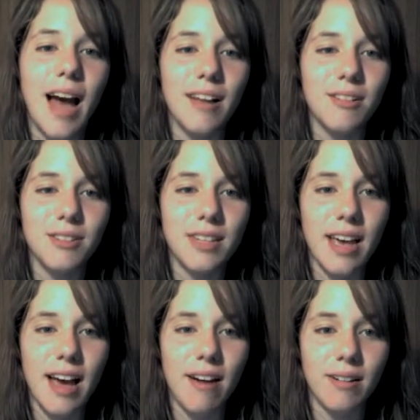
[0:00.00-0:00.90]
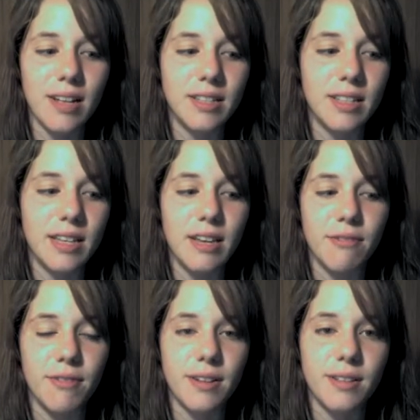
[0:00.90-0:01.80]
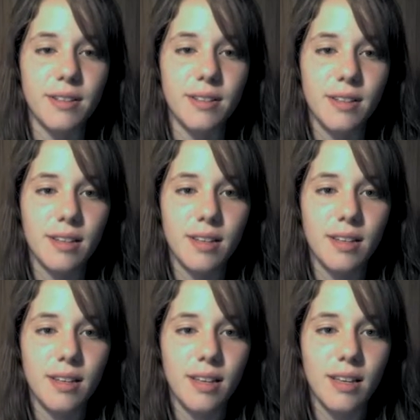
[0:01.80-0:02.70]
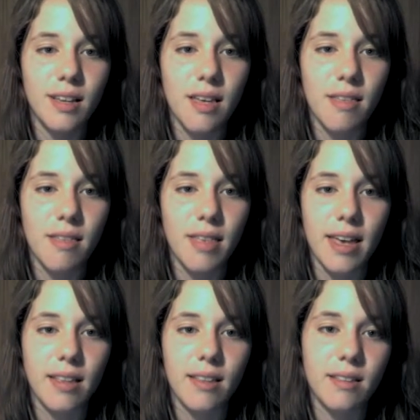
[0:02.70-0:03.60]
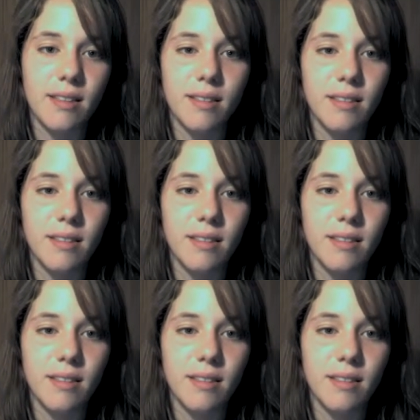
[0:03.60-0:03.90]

I don't see how it's any different than,